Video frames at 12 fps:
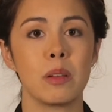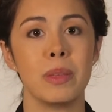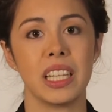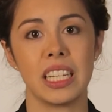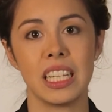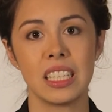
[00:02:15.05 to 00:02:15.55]

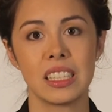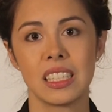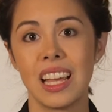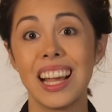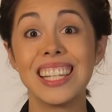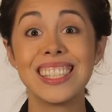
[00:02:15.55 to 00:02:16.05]
abilities,
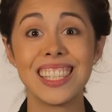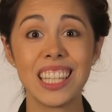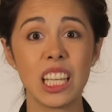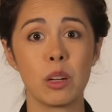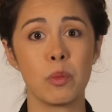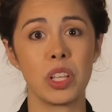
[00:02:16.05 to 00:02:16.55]
a
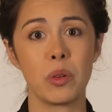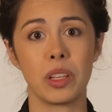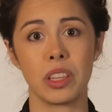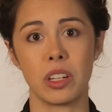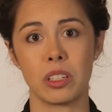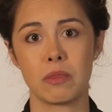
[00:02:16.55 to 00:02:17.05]
ceiling on what you
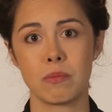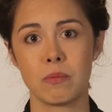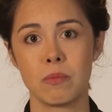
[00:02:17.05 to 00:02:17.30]
can learn.